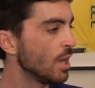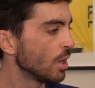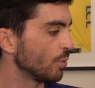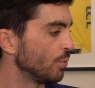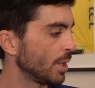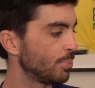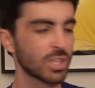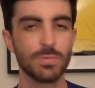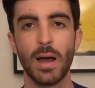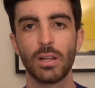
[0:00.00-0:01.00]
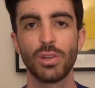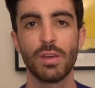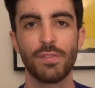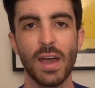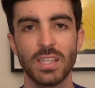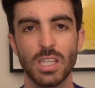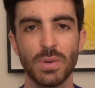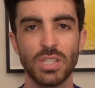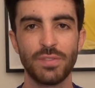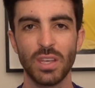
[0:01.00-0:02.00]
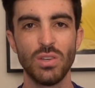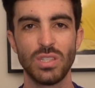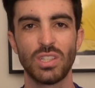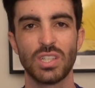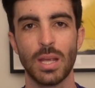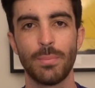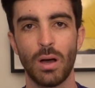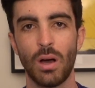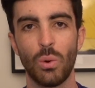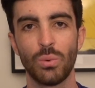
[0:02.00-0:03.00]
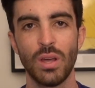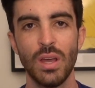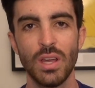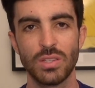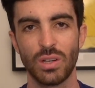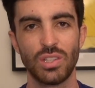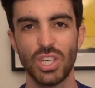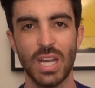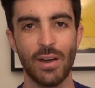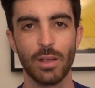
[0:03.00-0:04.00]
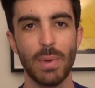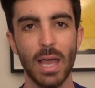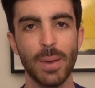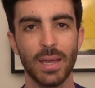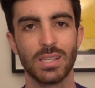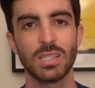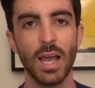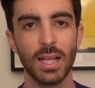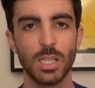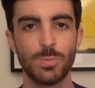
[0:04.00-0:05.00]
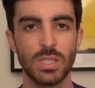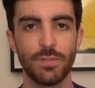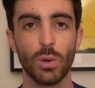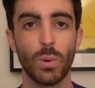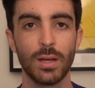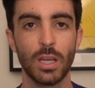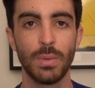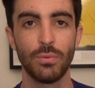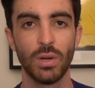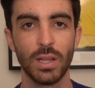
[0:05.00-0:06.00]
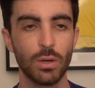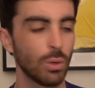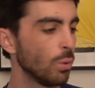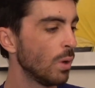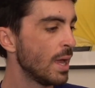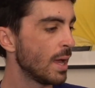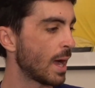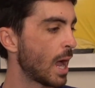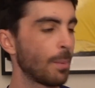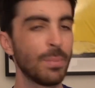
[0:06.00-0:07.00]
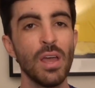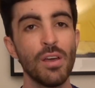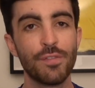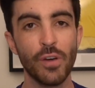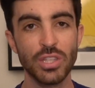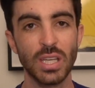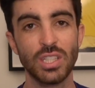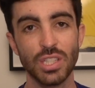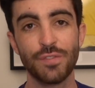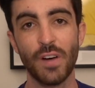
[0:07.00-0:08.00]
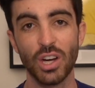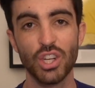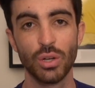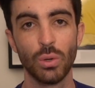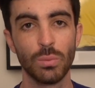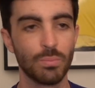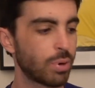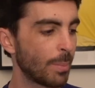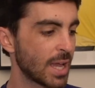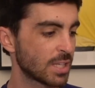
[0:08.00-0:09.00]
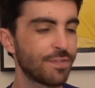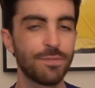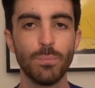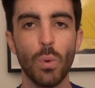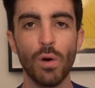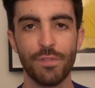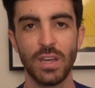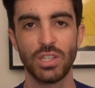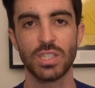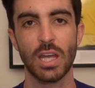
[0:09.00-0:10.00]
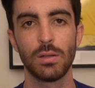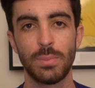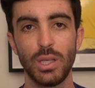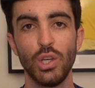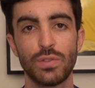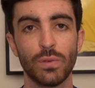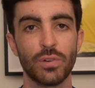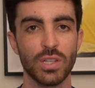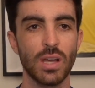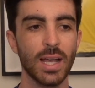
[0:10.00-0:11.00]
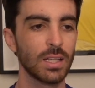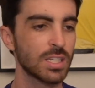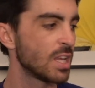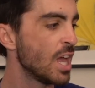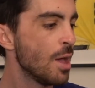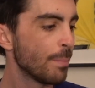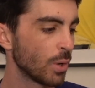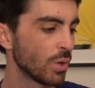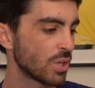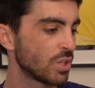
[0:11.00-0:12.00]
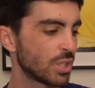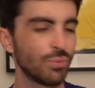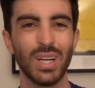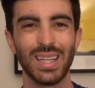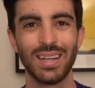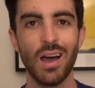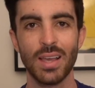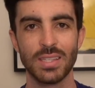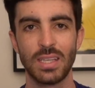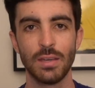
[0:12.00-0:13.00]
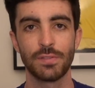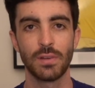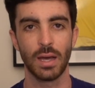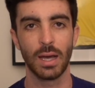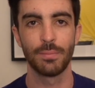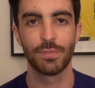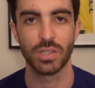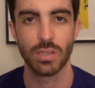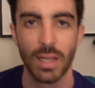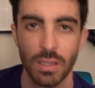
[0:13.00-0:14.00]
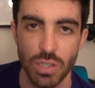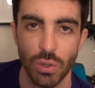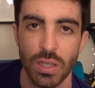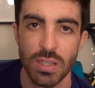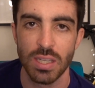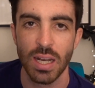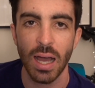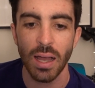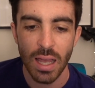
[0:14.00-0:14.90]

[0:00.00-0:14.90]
could really put a smile on their face, especially if they're using just some old sort of generic backpack. A cycling specific one can be really cool. Firstly, just functional, probably has more features that would be useful for a cyclist. but also just a really nice gift for a cyclist. So consider